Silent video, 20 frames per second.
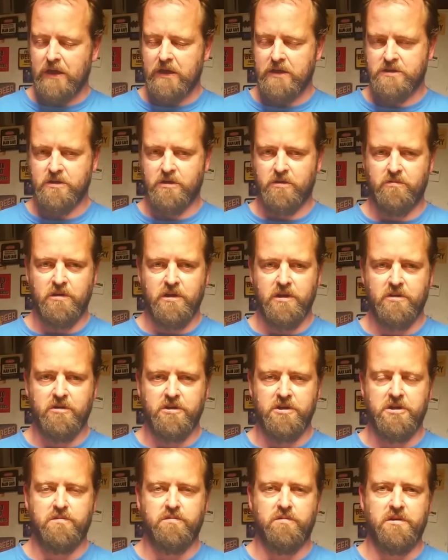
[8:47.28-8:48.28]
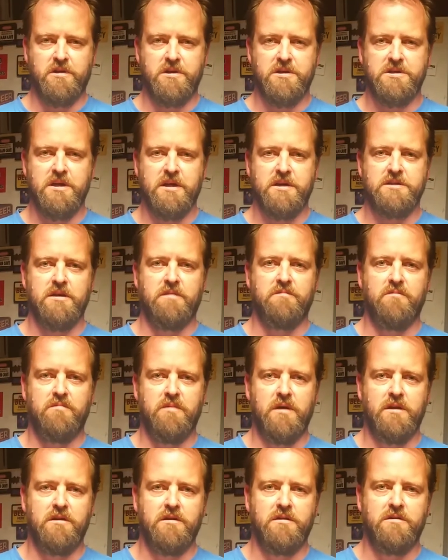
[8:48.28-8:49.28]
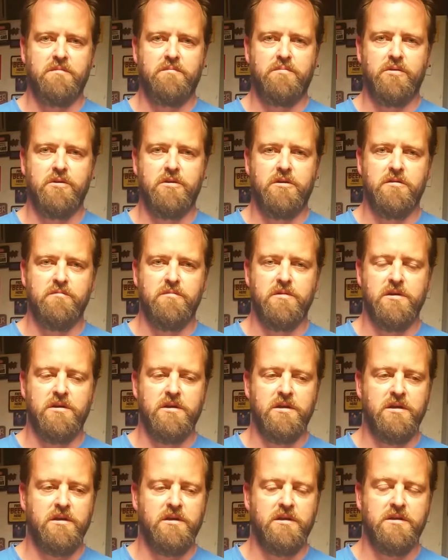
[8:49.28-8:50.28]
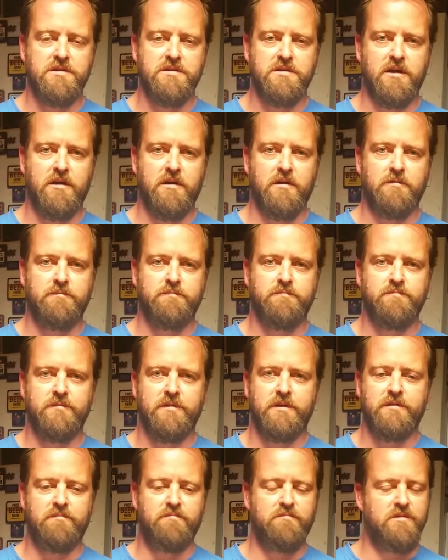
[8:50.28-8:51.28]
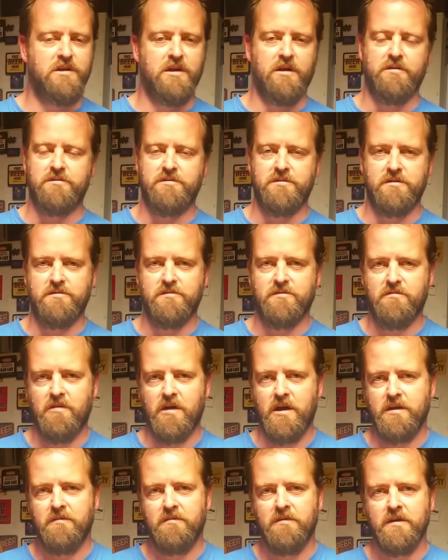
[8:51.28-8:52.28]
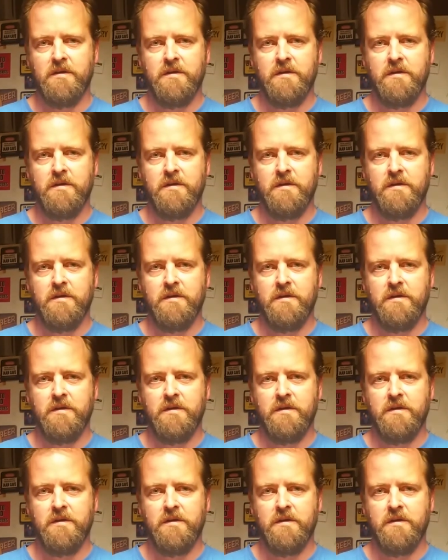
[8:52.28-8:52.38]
it's all really good. Just wanted to say something about the brew community. There's you know, it's great.